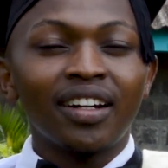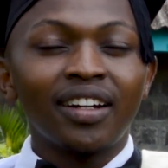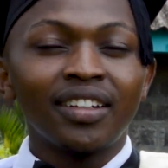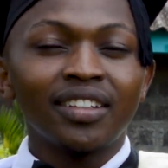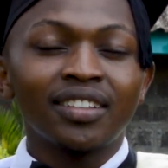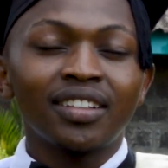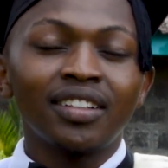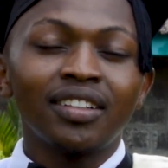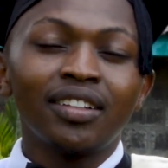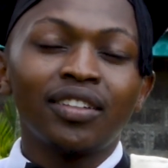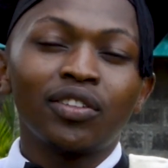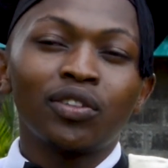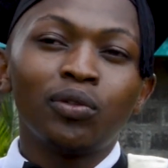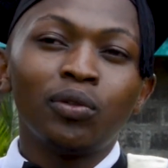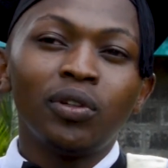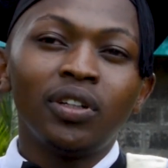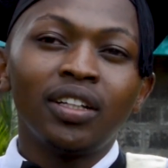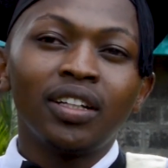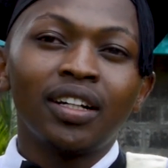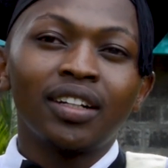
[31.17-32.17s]
I started
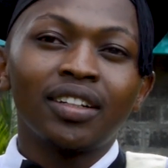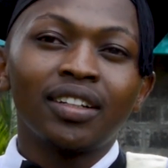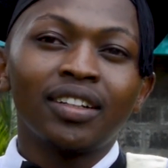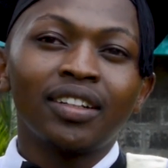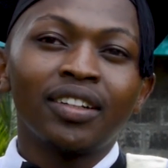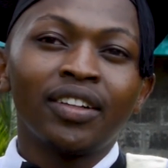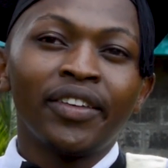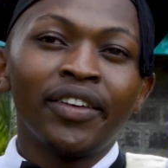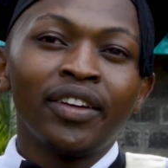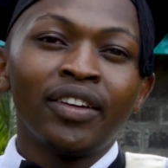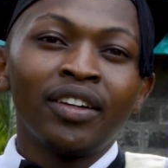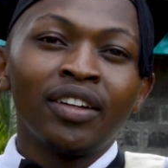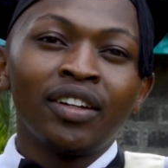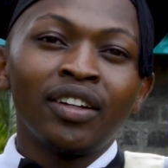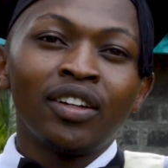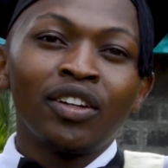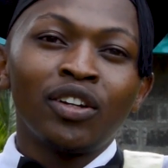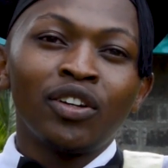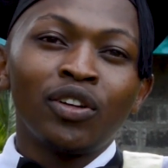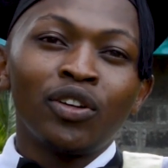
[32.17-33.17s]
schooling at a
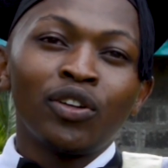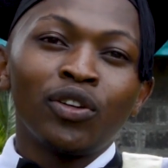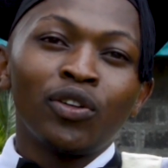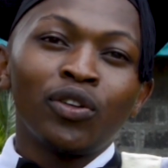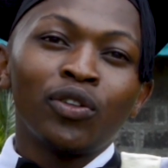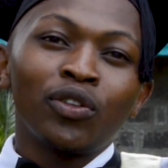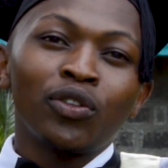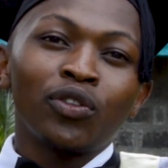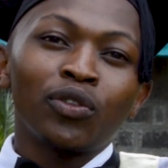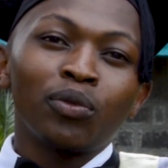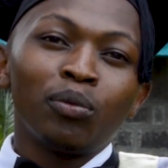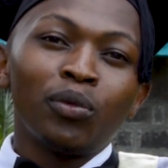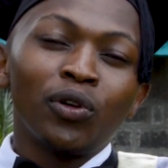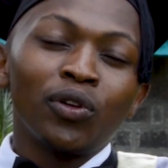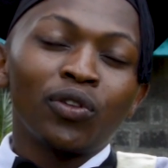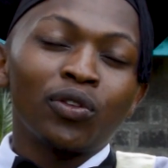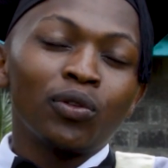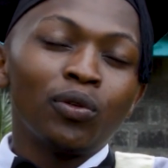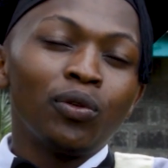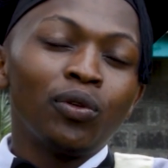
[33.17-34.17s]

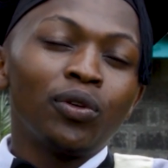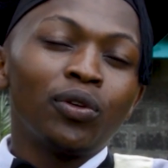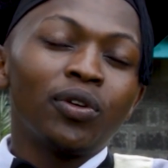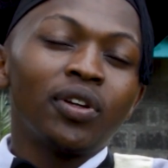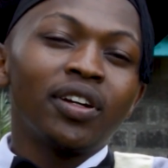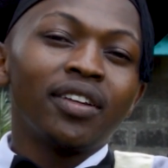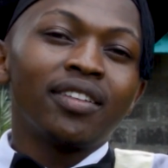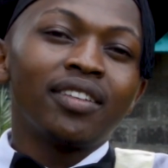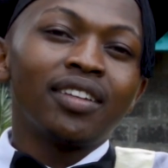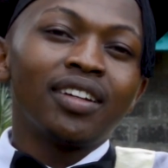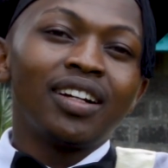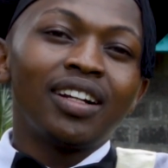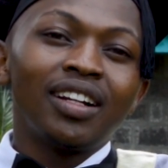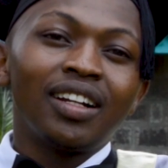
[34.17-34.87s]
small school known as